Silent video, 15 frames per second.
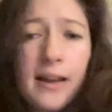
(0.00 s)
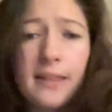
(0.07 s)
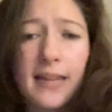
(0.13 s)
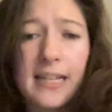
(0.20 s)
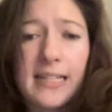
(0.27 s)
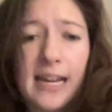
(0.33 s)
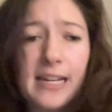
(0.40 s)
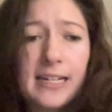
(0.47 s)

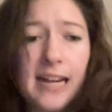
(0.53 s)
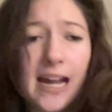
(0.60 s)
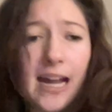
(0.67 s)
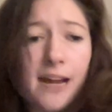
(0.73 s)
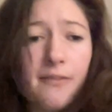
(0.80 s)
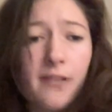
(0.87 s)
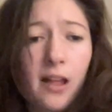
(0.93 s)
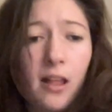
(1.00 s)
They tended to
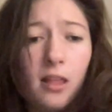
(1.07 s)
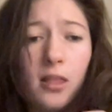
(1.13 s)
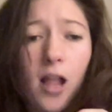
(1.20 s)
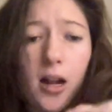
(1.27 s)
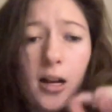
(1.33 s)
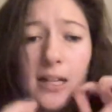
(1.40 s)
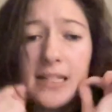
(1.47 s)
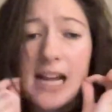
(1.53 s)
have
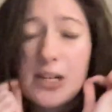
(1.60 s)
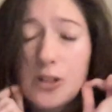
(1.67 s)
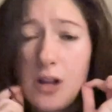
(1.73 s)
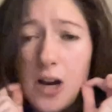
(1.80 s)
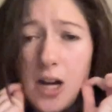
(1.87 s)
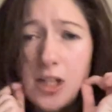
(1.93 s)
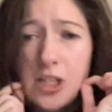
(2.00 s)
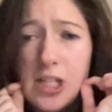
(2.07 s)
longer dental
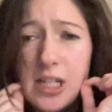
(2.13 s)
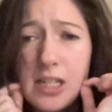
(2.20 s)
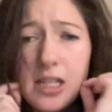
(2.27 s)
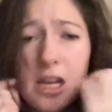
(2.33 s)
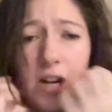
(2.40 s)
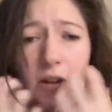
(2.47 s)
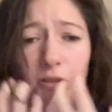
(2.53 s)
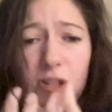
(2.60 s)
arches,
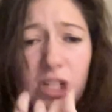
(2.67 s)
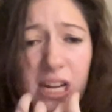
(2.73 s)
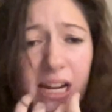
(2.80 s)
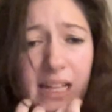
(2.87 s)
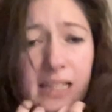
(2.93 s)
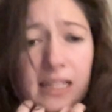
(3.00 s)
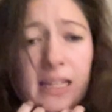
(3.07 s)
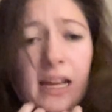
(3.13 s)
no
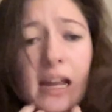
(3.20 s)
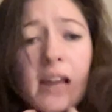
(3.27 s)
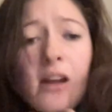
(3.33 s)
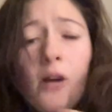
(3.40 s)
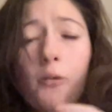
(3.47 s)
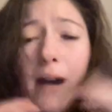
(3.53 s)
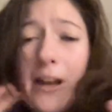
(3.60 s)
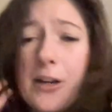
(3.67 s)
chins,
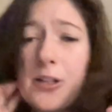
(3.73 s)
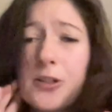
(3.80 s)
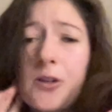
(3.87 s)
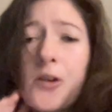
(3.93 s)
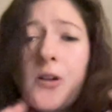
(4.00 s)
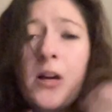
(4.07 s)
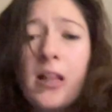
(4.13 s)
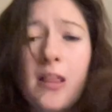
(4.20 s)
a wider
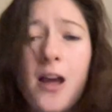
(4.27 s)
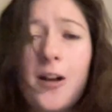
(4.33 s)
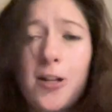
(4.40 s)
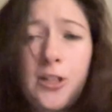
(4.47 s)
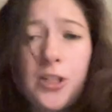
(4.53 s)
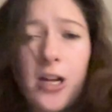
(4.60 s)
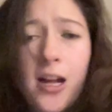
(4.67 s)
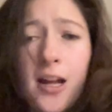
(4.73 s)
skull, a longer
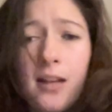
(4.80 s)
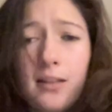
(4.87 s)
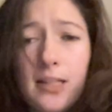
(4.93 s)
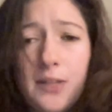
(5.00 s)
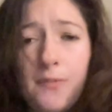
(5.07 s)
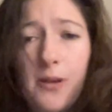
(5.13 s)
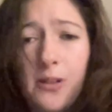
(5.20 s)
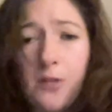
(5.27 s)
jaw,
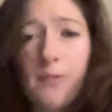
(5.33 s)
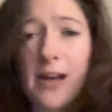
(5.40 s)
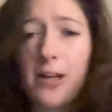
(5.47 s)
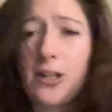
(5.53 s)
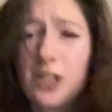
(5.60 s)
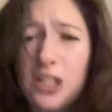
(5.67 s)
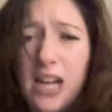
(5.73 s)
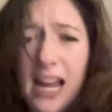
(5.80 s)
as well as a wider
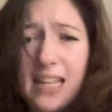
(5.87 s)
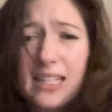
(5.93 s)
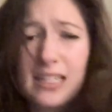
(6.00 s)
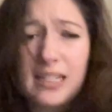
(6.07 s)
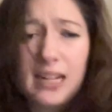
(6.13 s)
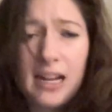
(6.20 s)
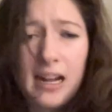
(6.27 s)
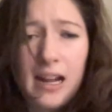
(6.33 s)

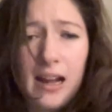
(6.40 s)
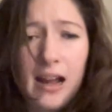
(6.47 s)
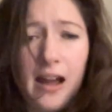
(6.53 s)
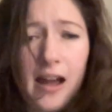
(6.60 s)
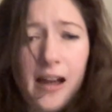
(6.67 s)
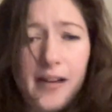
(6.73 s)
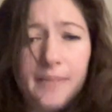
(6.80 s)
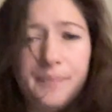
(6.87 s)
chest,
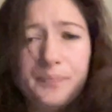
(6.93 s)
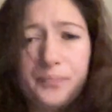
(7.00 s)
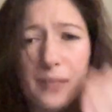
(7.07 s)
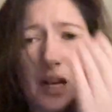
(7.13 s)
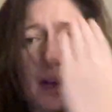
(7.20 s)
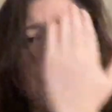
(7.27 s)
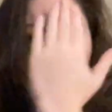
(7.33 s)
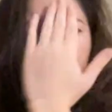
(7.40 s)

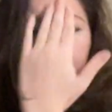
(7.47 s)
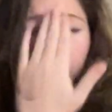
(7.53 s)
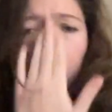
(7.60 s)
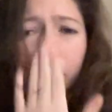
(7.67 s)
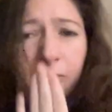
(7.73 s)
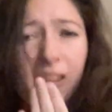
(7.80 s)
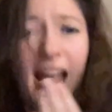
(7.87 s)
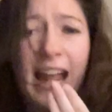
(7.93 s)
a more
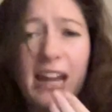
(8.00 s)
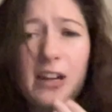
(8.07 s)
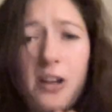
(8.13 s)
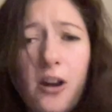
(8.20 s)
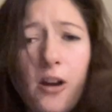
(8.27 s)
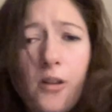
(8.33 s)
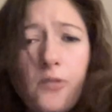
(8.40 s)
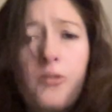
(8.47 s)
flattened
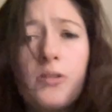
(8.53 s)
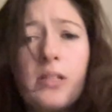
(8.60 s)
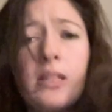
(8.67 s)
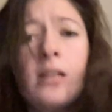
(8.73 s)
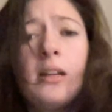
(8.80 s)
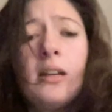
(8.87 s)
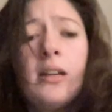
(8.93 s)
nose,